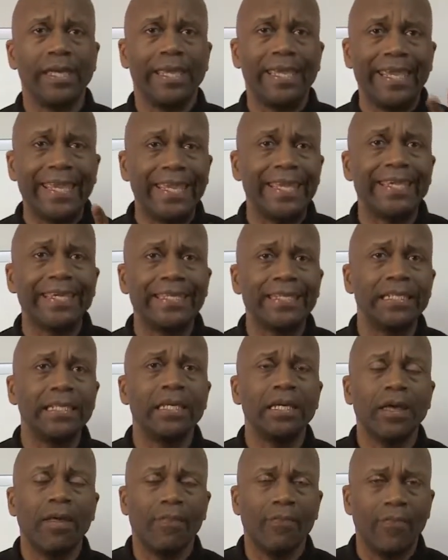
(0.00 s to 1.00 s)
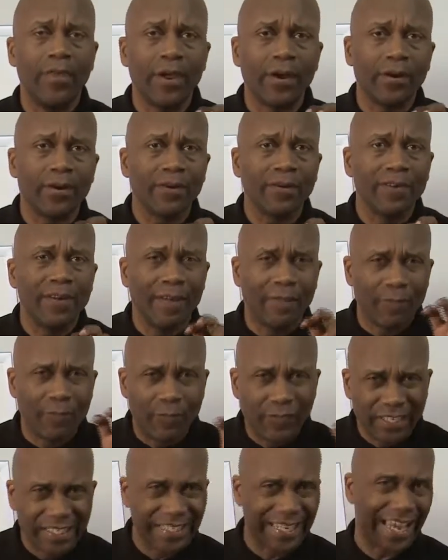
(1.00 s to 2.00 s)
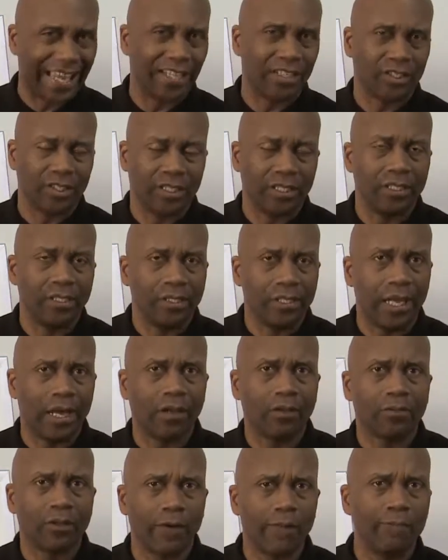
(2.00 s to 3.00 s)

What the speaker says: in their physiology. Now, their